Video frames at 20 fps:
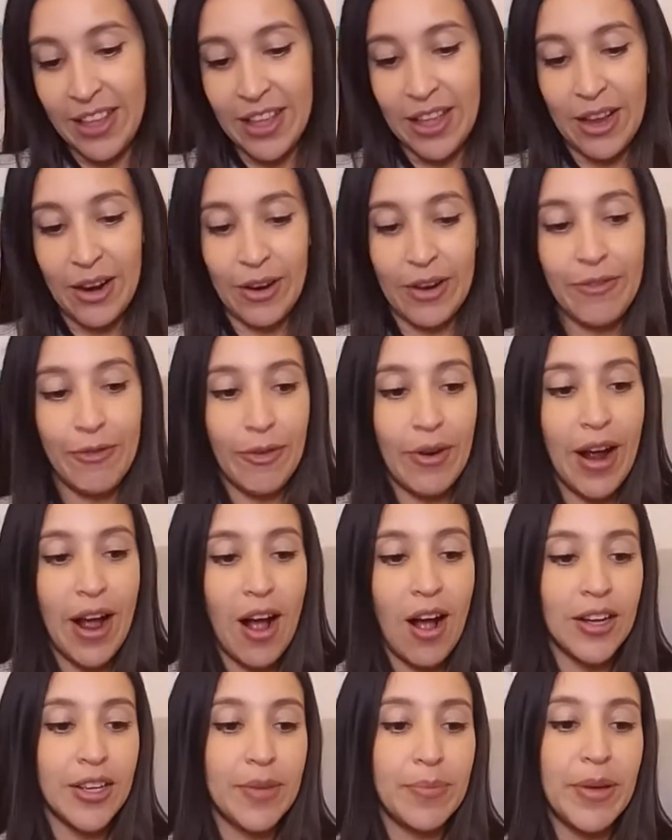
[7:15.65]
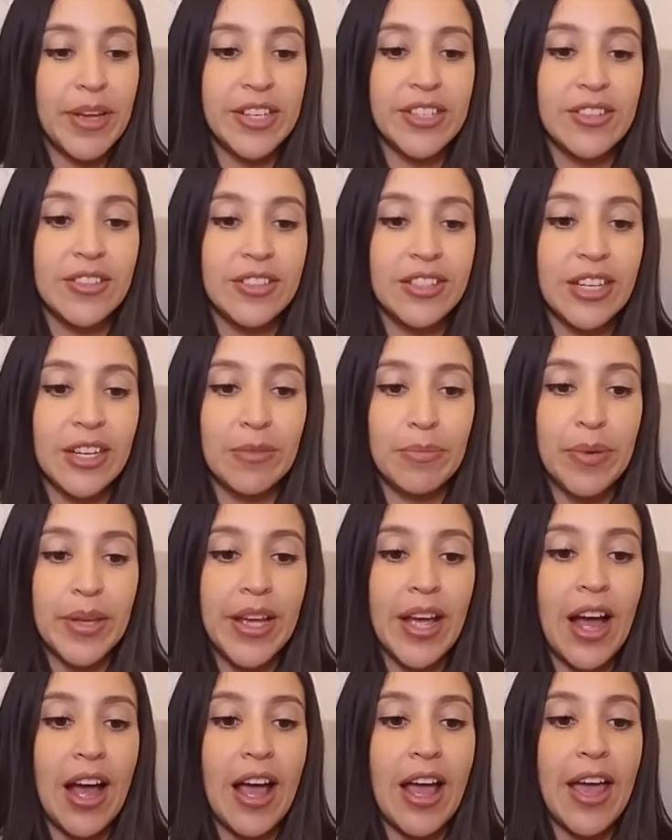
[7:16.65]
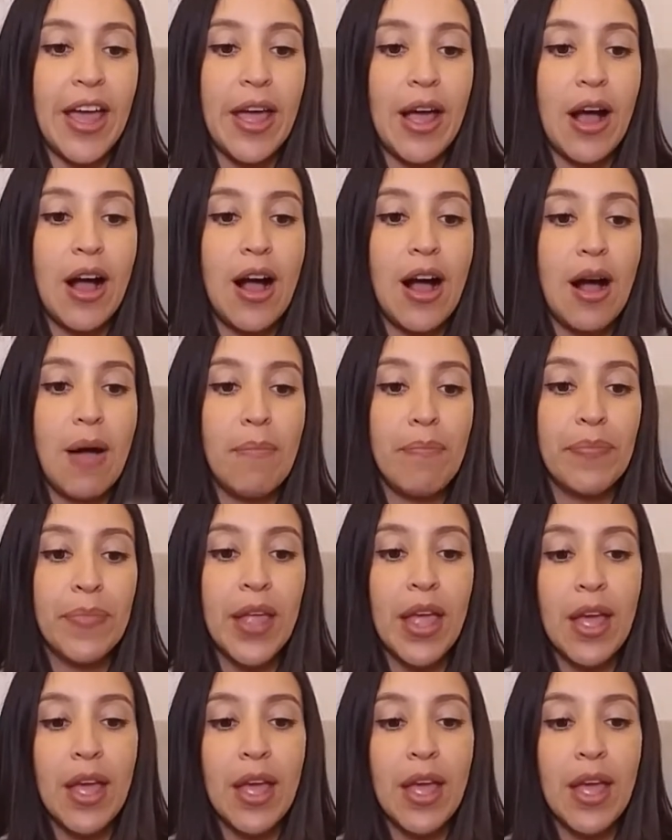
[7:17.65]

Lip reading: Or if we're at occupational therapy, I